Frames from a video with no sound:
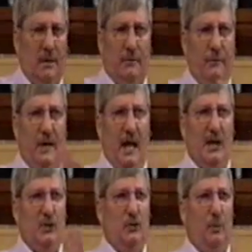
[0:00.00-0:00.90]

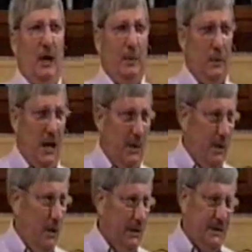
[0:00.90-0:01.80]
financial people came
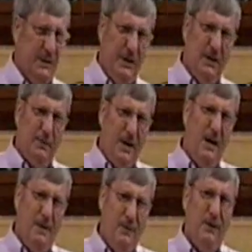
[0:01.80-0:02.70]
along and said, it'd probably
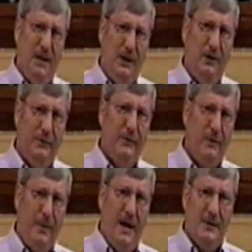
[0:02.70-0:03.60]
be really good for the
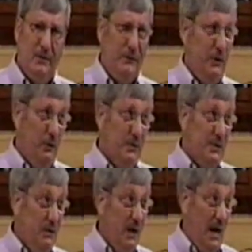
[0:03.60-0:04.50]
pastor if he owned his
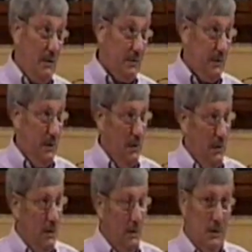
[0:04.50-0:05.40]
own house.
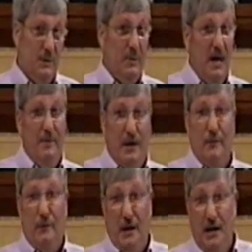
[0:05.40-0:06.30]
It's probably better
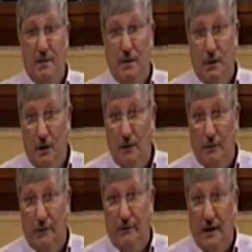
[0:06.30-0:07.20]
for him in the long
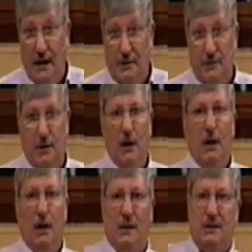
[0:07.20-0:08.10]
run, financially.
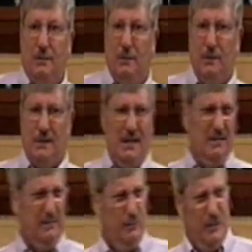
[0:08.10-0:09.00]
And some people said,
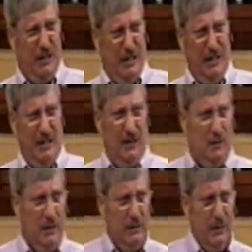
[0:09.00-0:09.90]
really?
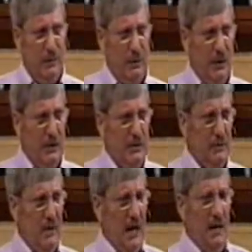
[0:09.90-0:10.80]
They weren't quite sure of
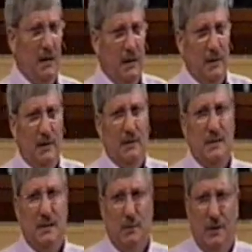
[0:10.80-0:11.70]
that. And you
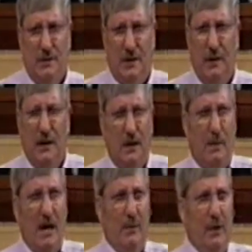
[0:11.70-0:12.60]
say, well, there's nothing in the
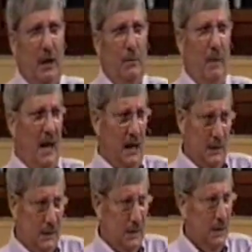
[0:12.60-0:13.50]
Bible that
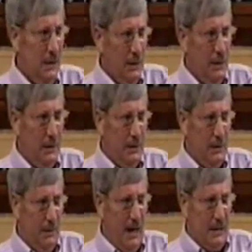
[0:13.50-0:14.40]
commands that the
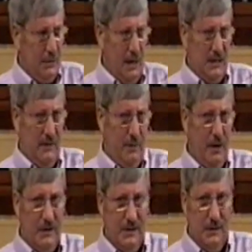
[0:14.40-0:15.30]
pastor has to have a
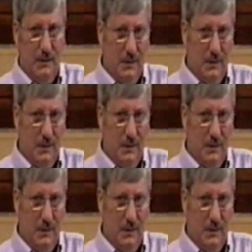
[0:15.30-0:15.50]
parsonage.